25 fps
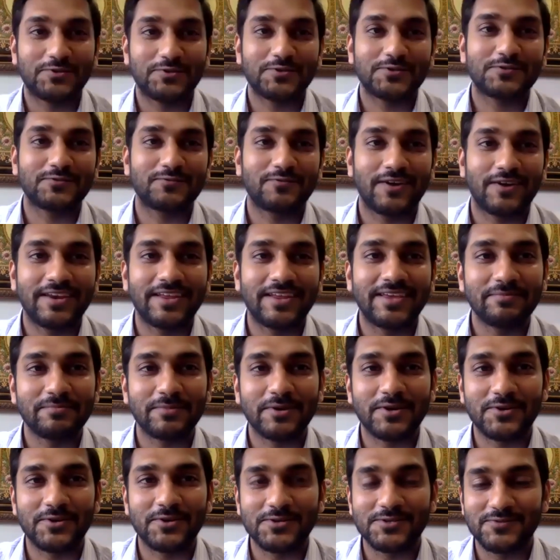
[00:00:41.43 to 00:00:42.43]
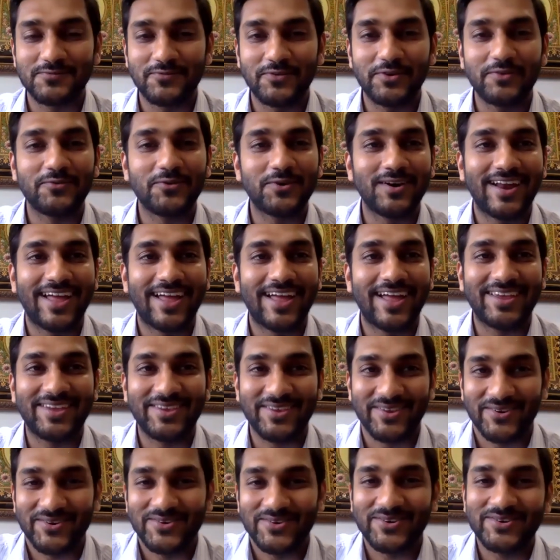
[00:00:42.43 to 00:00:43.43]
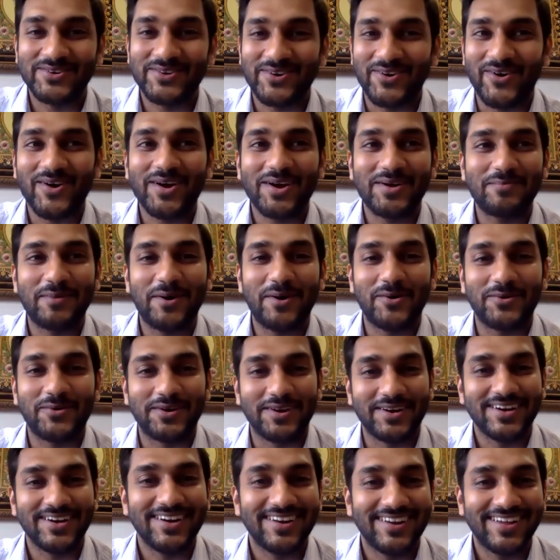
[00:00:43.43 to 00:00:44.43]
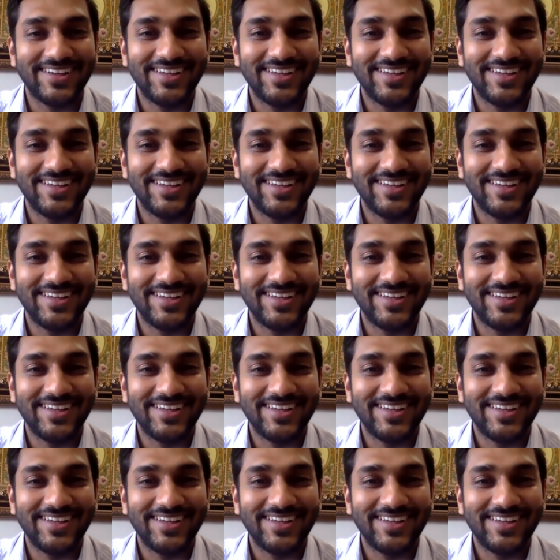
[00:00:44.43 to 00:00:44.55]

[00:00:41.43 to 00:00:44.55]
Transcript: is funny because we would like you to talk about it.